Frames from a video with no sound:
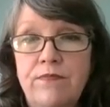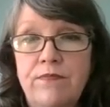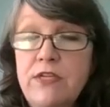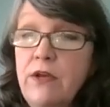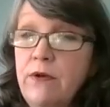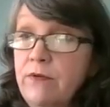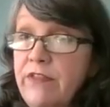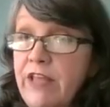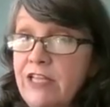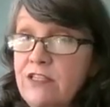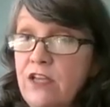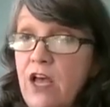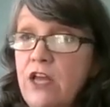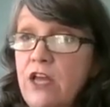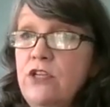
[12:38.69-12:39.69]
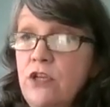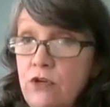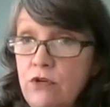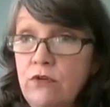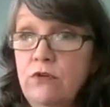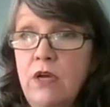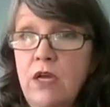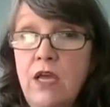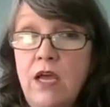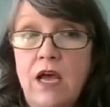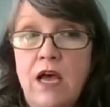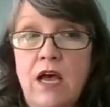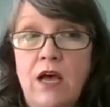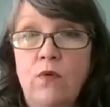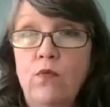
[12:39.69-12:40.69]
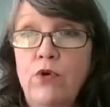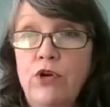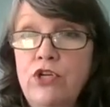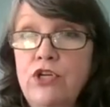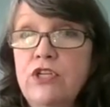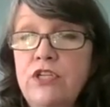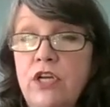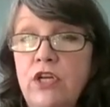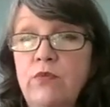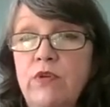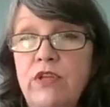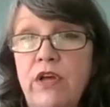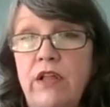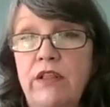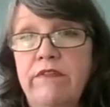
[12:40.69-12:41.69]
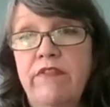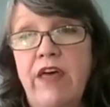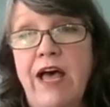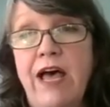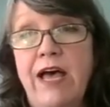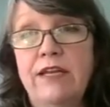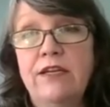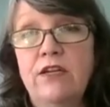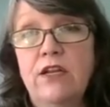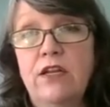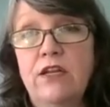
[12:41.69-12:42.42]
So that's on you. When you're done with all of that,